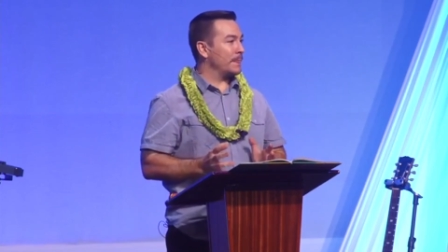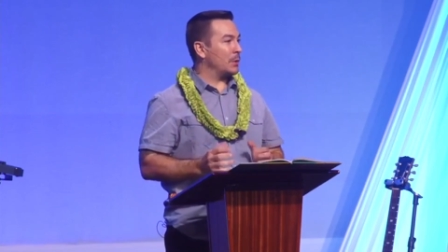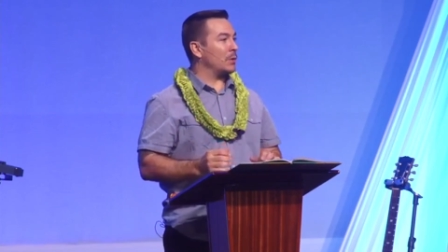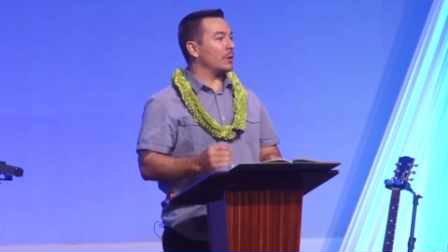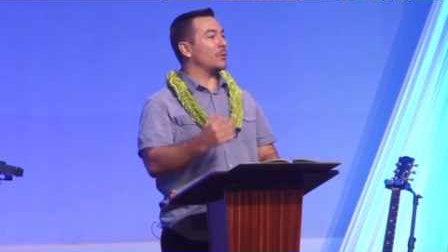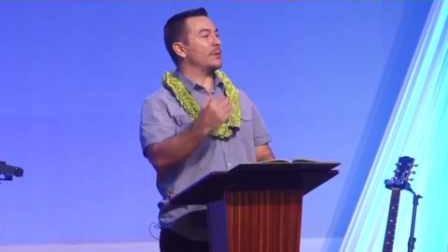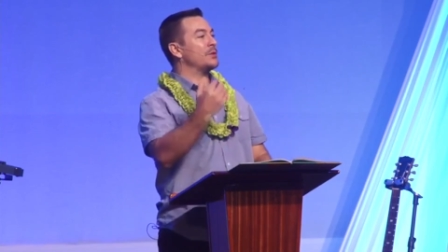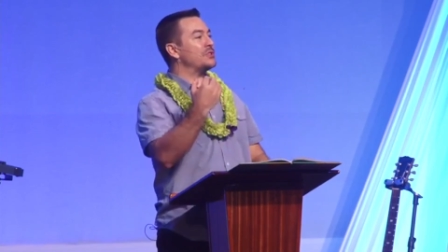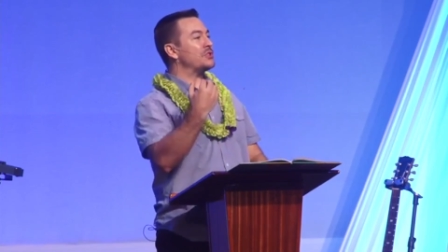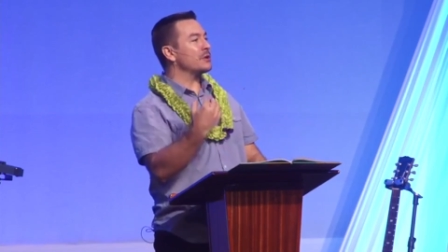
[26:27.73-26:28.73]
Or are we
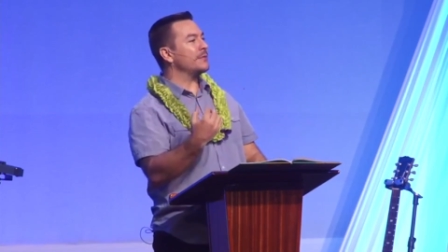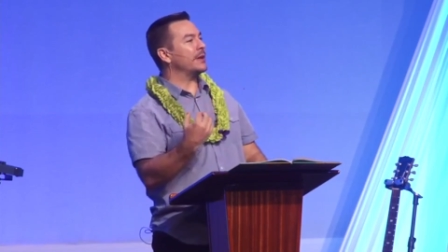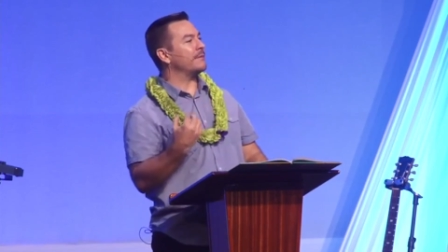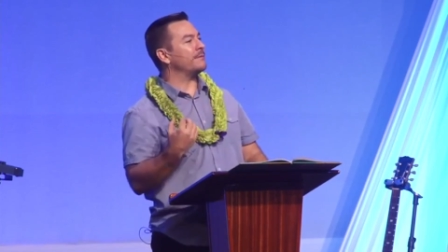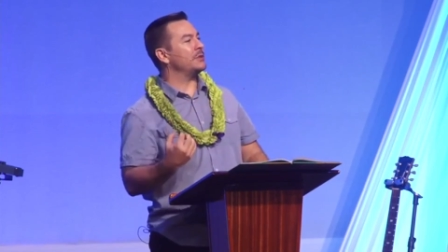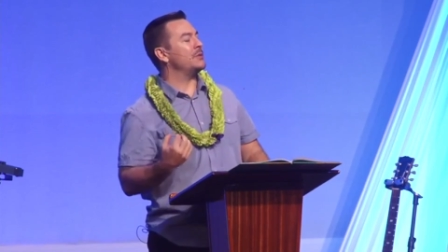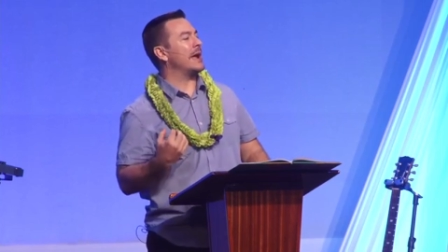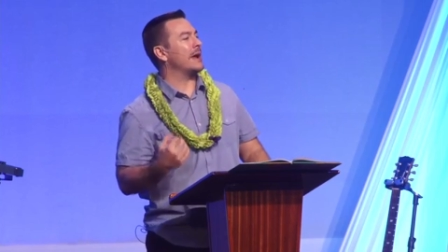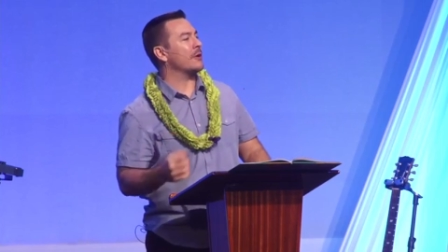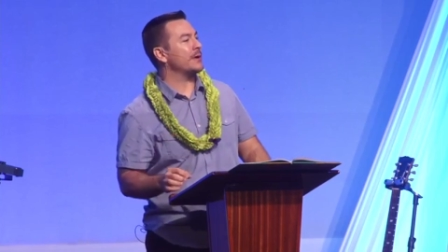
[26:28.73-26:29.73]
reserving a few
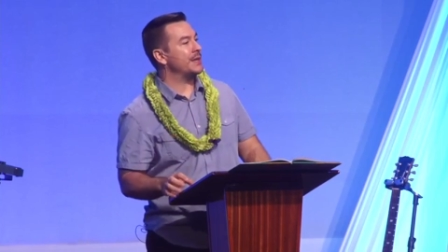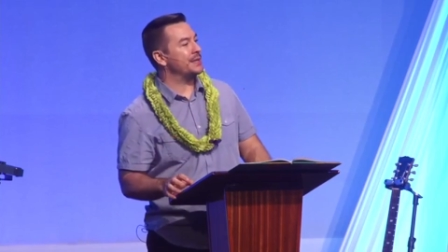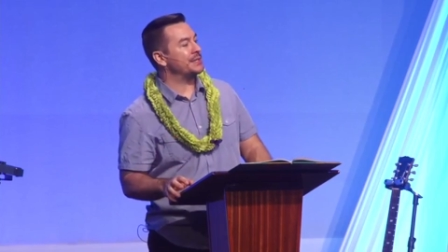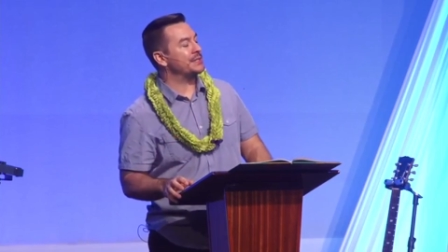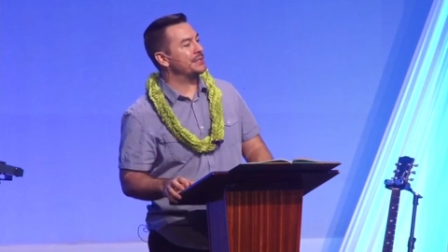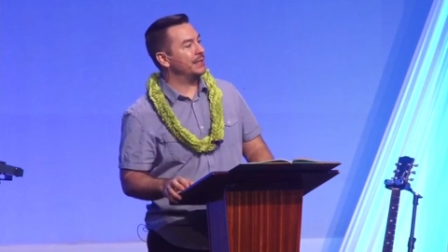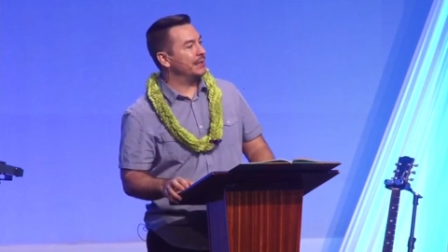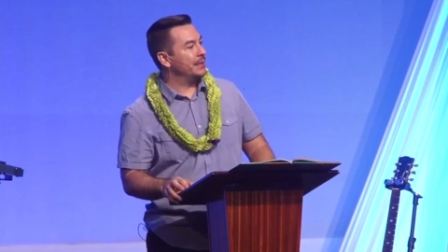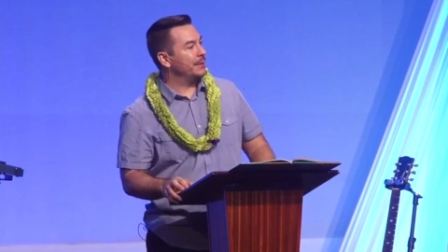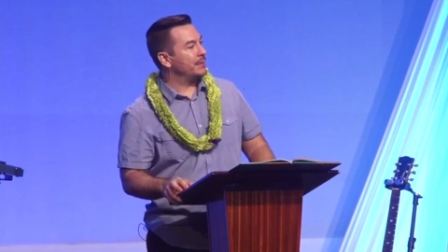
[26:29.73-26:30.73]
areas
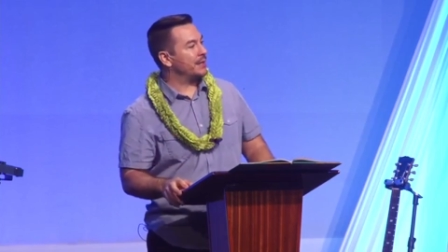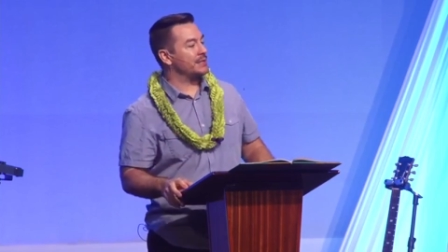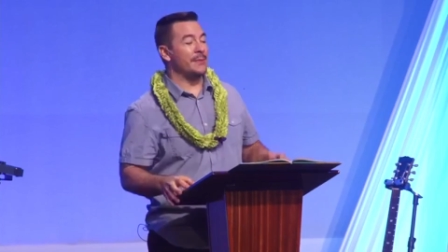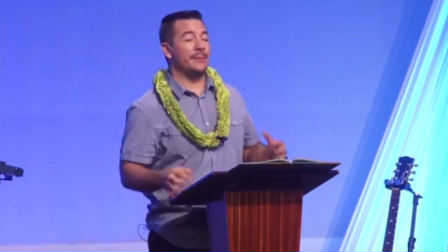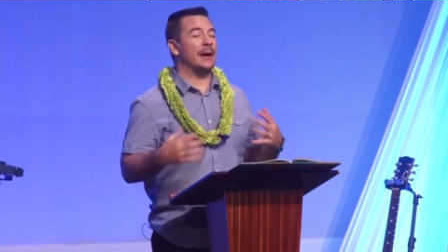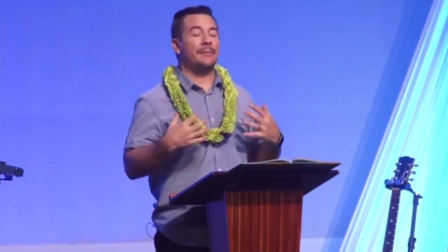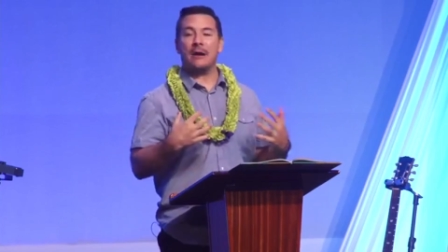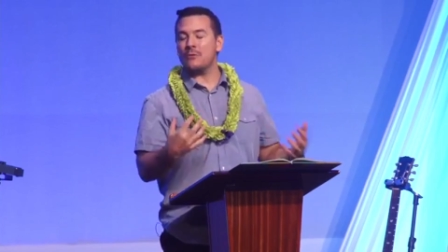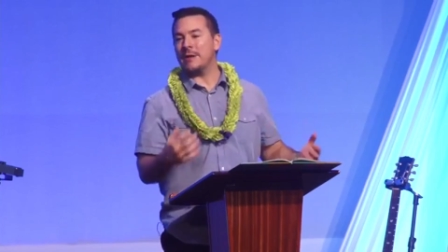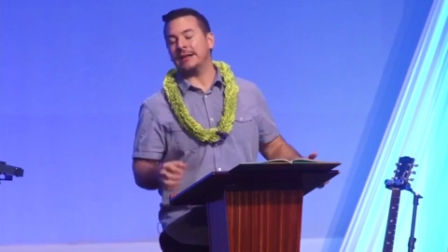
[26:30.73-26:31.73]
because maybe I'm
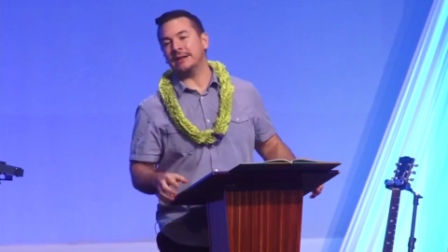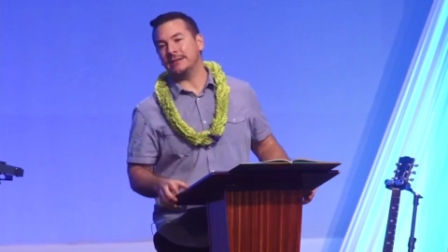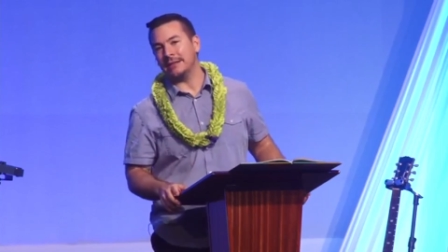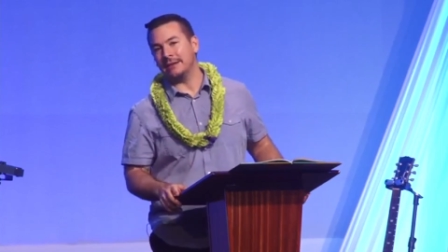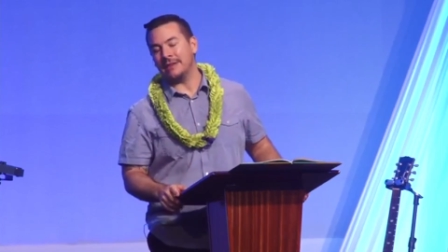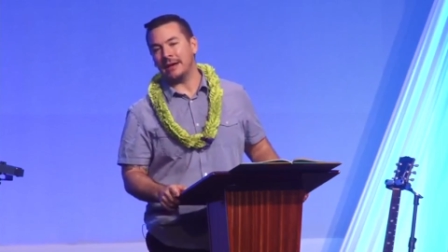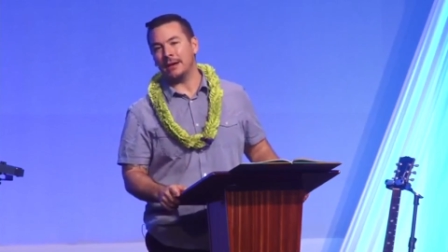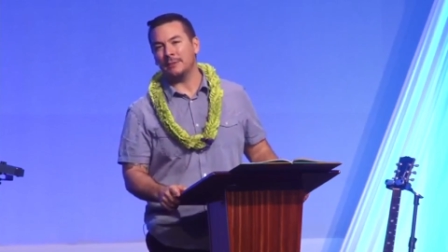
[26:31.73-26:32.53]
not ready to give that up?